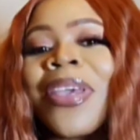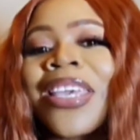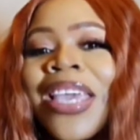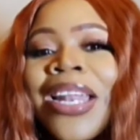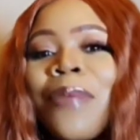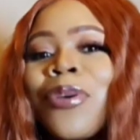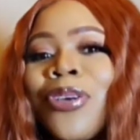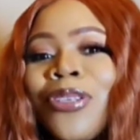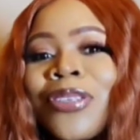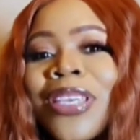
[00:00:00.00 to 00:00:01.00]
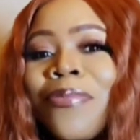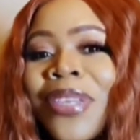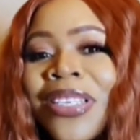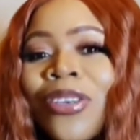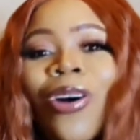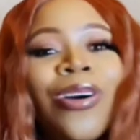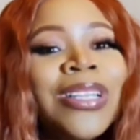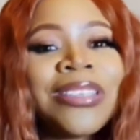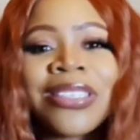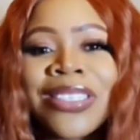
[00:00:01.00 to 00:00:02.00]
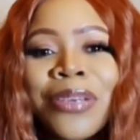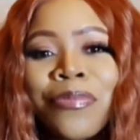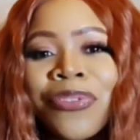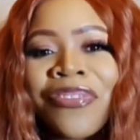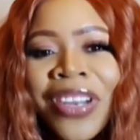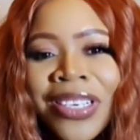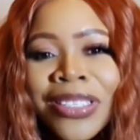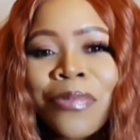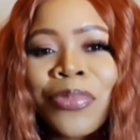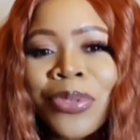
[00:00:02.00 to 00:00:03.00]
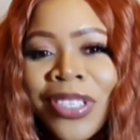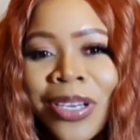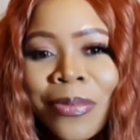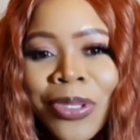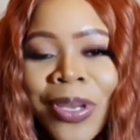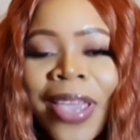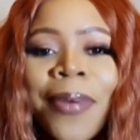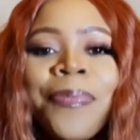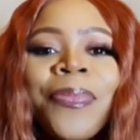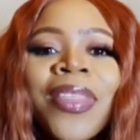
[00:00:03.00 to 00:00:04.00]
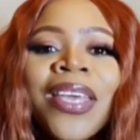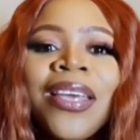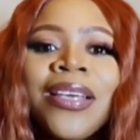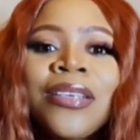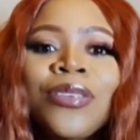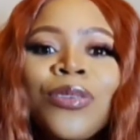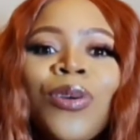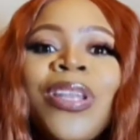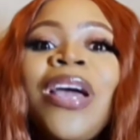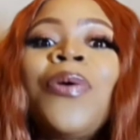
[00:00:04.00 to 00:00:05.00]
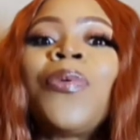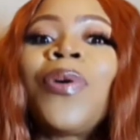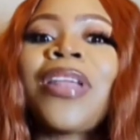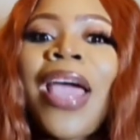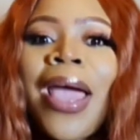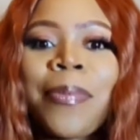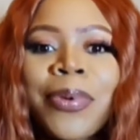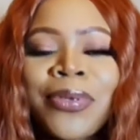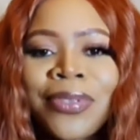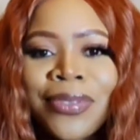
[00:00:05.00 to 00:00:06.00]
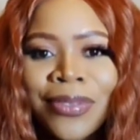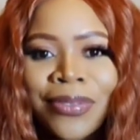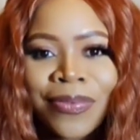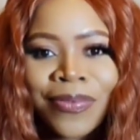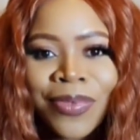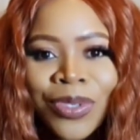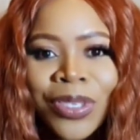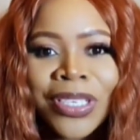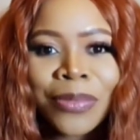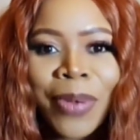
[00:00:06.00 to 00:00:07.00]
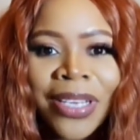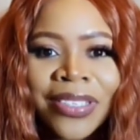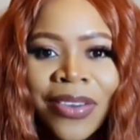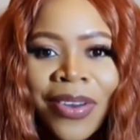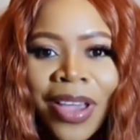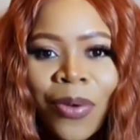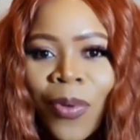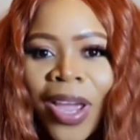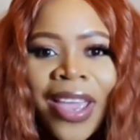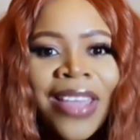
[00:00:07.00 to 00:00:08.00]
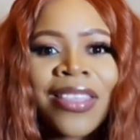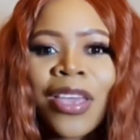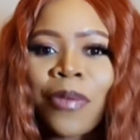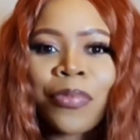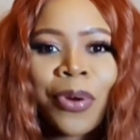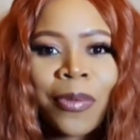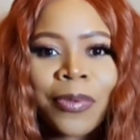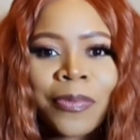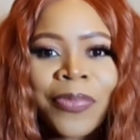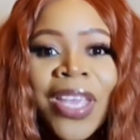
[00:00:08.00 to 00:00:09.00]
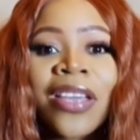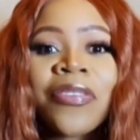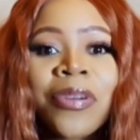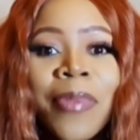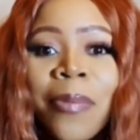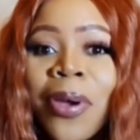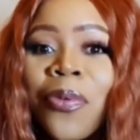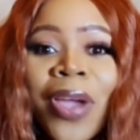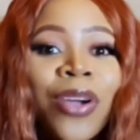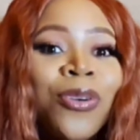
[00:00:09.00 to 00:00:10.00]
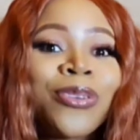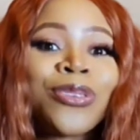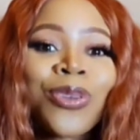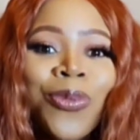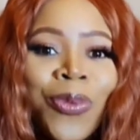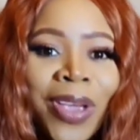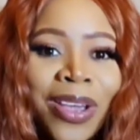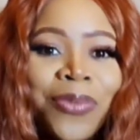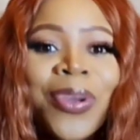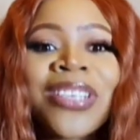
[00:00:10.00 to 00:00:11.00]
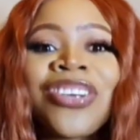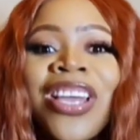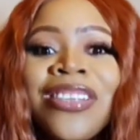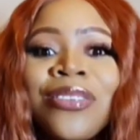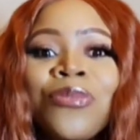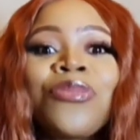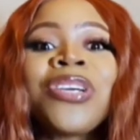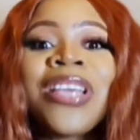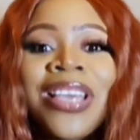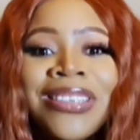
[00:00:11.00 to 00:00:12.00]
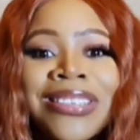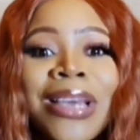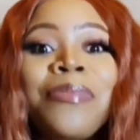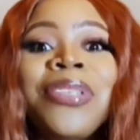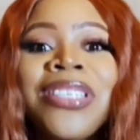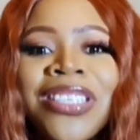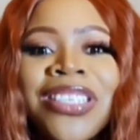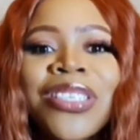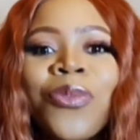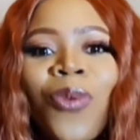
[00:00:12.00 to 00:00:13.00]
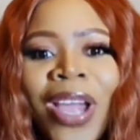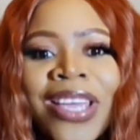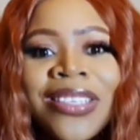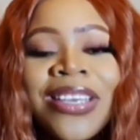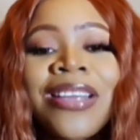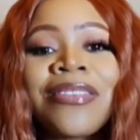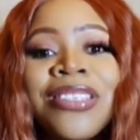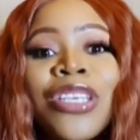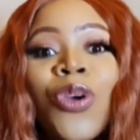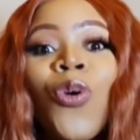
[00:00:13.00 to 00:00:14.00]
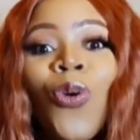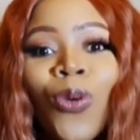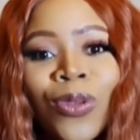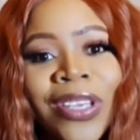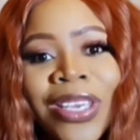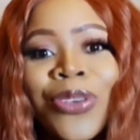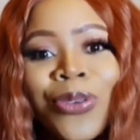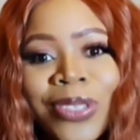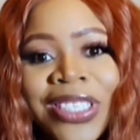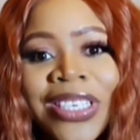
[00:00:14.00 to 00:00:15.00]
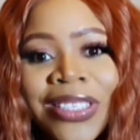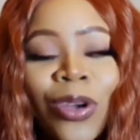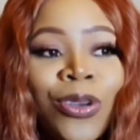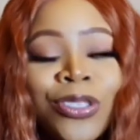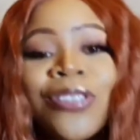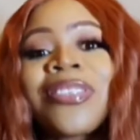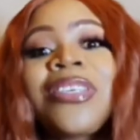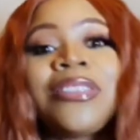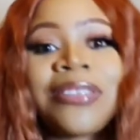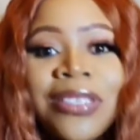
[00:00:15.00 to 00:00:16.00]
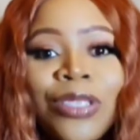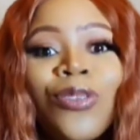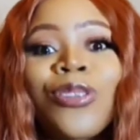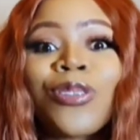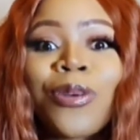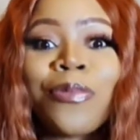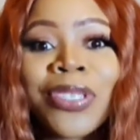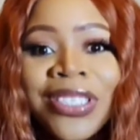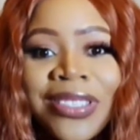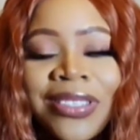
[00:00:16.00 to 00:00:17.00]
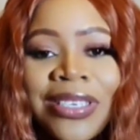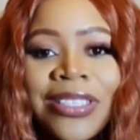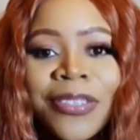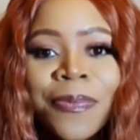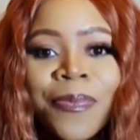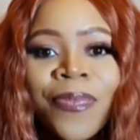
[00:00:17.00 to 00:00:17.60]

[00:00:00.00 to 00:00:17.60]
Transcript: Again, I'm going to keep this all in simple, very simple terms, okay? So now what happens to these bacteria? Why are they a problem? Remember, we're going somewhere. We're trying to establish why there is a hole in your teeth or in his teeth or in somebody's teeth.